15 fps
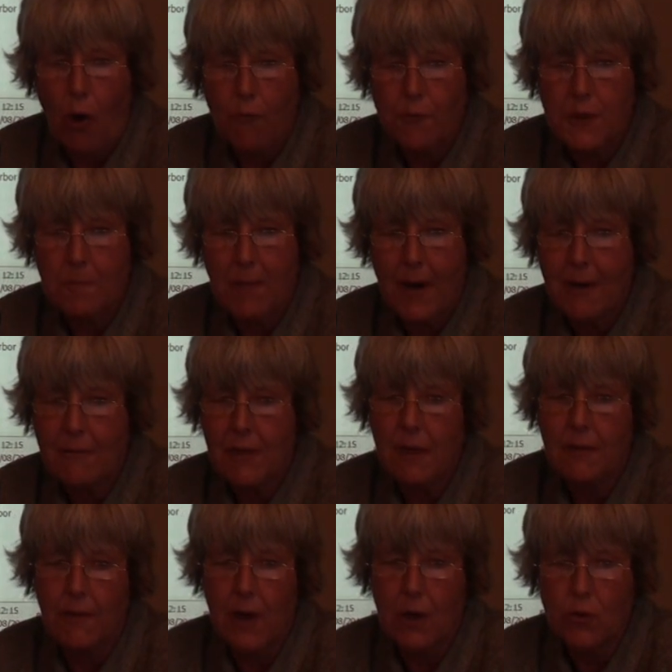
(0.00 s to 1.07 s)
of
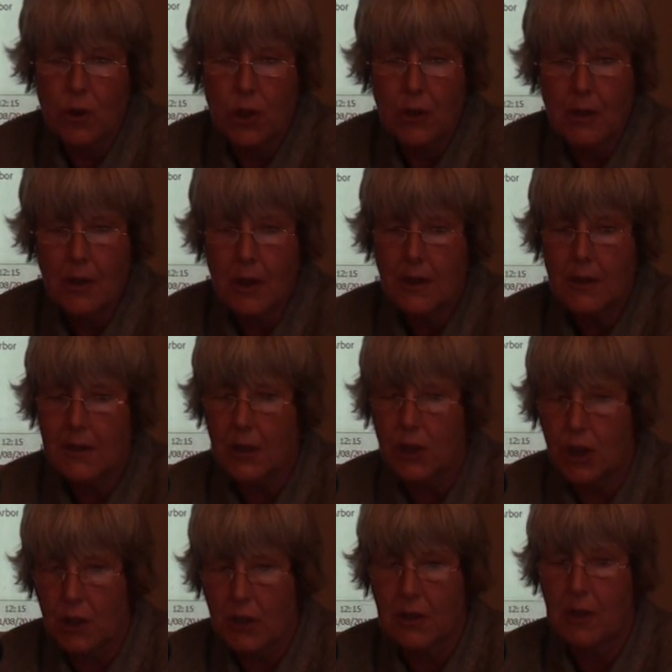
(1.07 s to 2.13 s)
spiral evolution
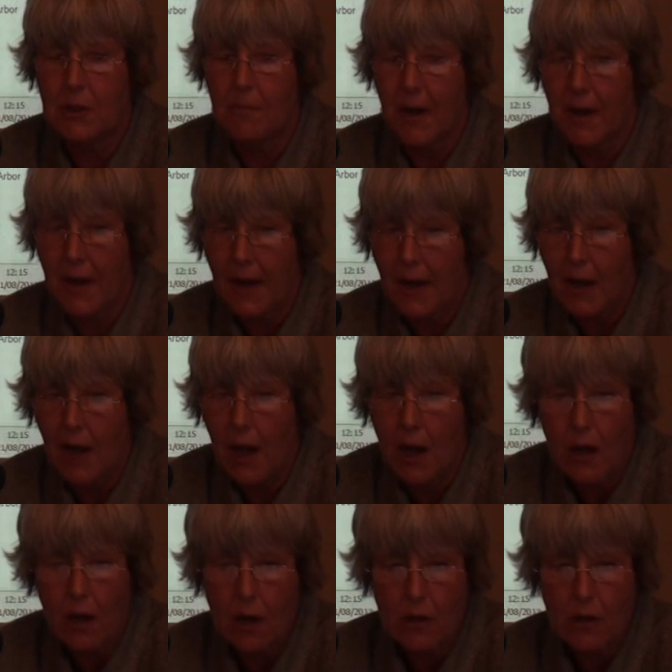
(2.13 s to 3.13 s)
suggested by Hegel,